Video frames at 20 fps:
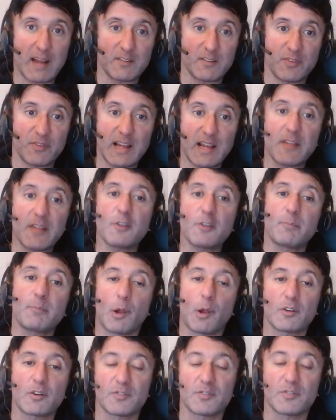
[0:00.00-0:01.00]
fill out those
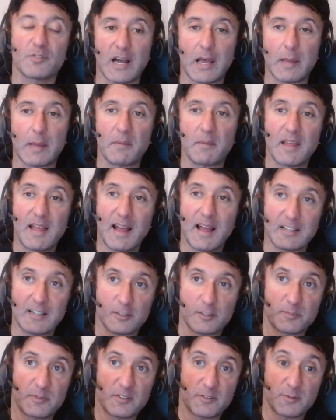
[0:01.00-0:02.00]
blocks of time and
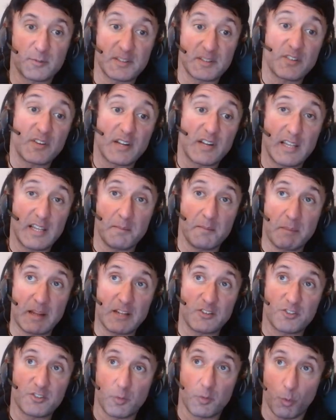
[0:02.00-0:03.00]
specifically
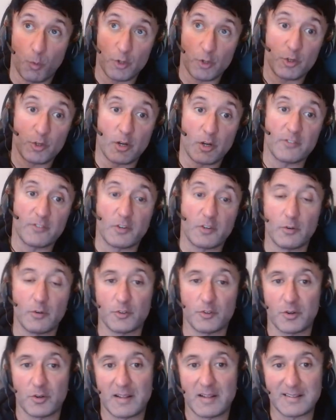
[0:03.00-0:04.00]
mention what you're going to do
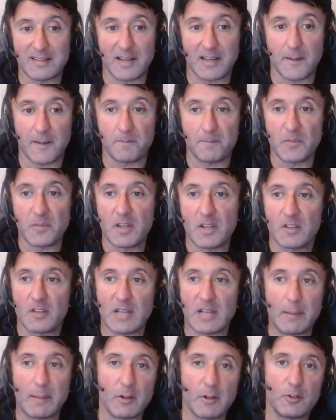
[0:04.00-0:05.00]
during that time.
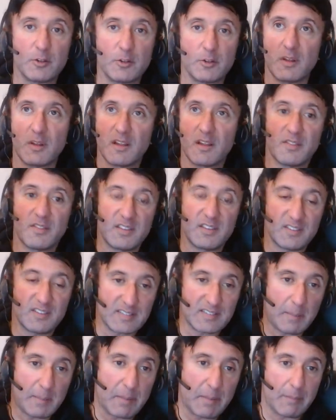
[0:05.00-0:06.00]
So I'm going to do this
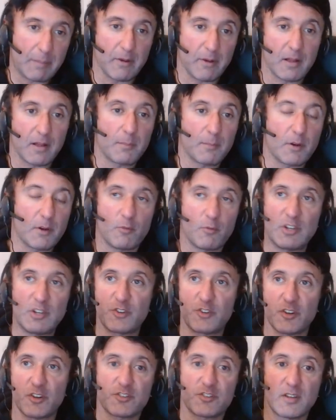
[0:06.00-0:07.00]
exam paper, I'm going to
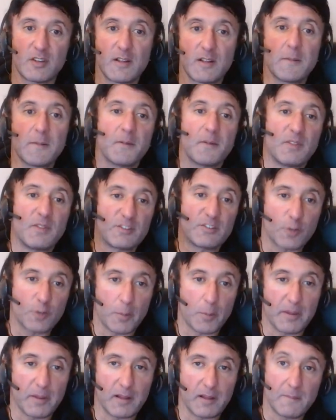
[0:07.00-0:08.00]
research this
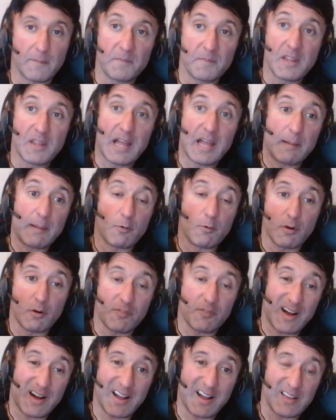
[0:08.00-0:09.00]
topic. I'm going to
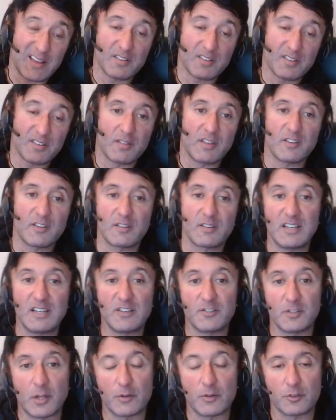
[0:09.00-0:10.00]
revise
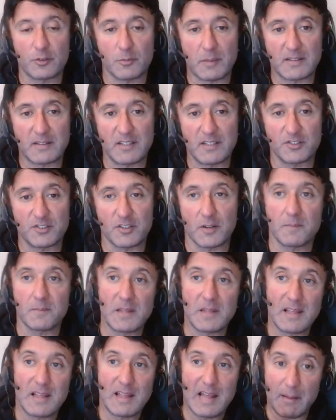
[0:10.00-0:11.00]
these notes from my teacher.
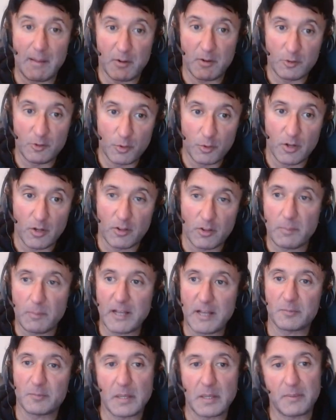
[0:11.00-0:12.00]
I'm going to do another
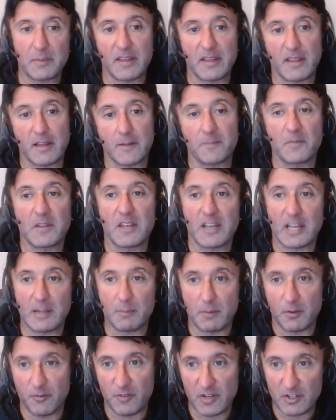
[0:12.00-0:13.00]
past paper here, and I'm
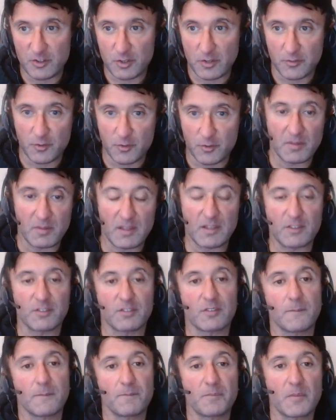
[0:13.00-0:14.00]
going to finish off doing
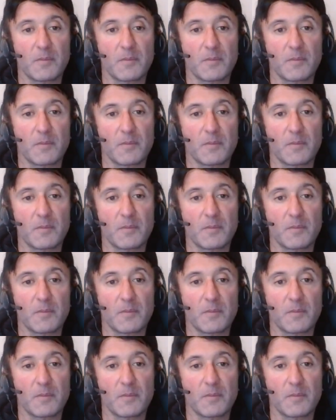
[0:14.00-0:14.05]
this.